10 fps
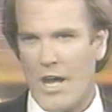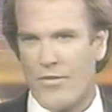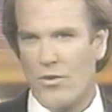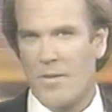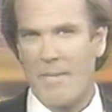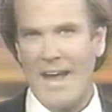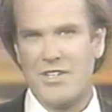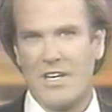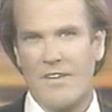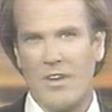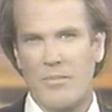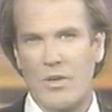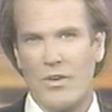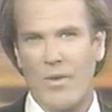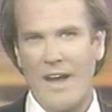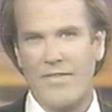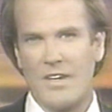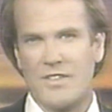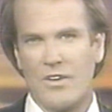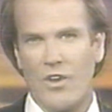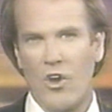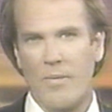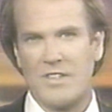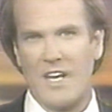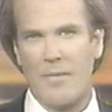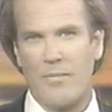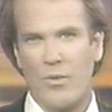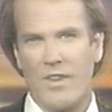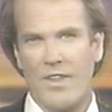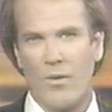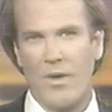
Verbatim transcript: Through the magic of computer graphics, the Globe has come up with uh,